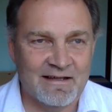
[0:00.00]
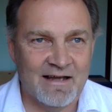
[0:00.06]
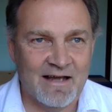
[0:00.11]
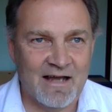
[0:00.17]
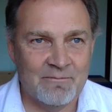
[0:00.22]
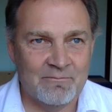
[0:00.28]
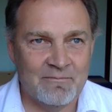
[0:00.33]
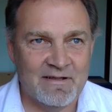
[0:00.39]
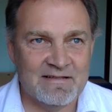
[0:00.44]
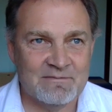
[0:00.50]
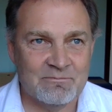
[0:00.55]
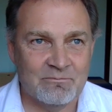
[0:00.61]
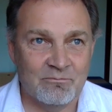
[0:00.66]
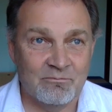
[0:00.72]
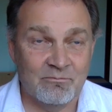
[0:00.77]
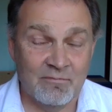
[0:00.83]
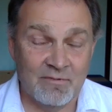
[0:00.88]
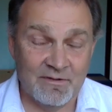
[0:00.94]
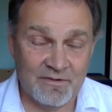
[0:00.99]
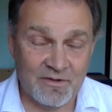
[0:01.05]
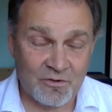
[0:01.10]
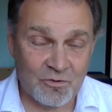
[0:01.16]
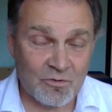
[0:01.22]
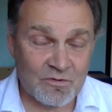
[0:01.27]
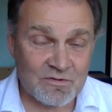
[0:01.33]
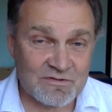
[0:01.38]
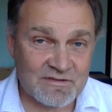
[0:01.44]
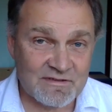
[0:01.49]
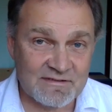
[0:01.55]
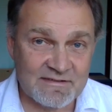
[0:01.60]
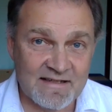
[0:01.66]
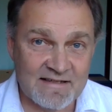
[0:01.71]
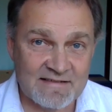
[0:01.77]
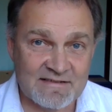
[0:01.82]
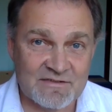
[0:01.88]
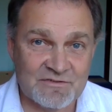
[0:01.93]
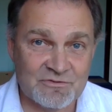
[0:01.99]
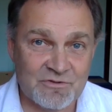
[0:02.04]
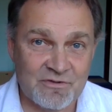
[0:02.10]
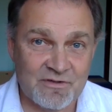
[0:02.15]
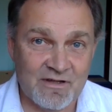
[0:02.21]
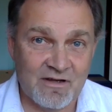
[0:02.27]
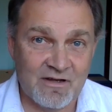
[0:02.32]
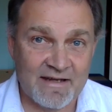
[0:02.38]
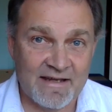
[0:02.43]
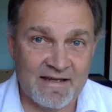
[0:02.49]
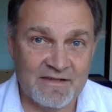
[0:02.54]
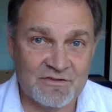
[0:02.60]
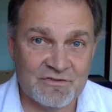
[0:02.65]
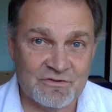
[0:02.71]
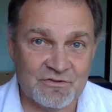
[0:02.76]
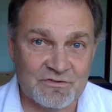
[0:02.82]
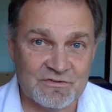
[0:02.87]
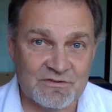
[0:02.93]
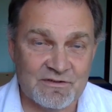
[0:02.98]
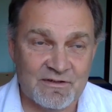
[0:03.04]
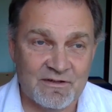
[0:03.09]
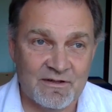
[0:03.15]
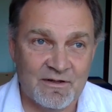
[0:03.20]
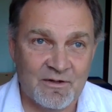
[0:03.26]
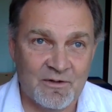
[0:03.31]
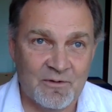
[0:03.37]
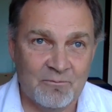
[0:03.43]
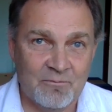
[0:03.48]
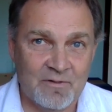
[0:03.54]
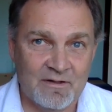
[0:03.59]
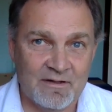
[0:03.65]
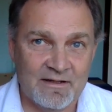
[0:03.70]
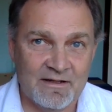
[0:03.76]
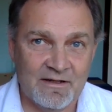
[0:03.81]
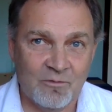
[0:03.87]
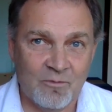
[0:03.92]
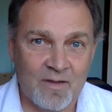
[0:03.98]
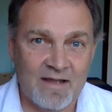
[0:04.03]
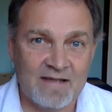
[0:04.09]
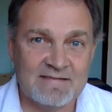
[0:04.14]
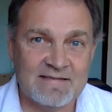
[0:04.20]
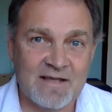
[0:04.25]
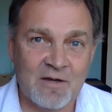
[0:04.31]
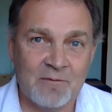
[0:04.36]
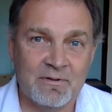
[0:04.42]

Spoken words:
It's the course that takes us through the archangels, but in a way it's